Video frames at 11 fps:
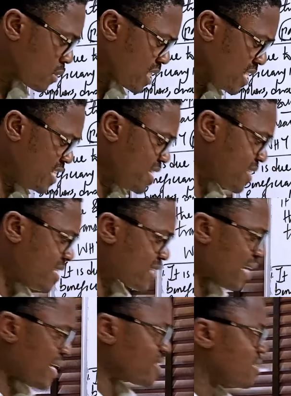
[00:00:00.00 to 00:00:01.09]
In this
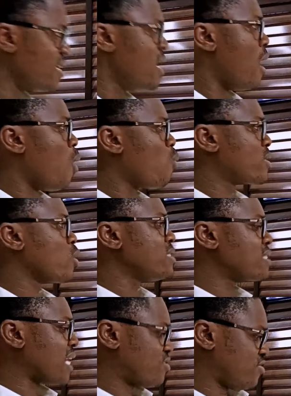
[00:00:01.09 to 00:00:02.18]
instance, withholding
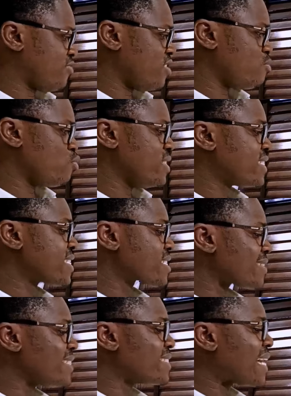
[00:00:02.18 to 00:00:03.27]
tax receivable, it is credited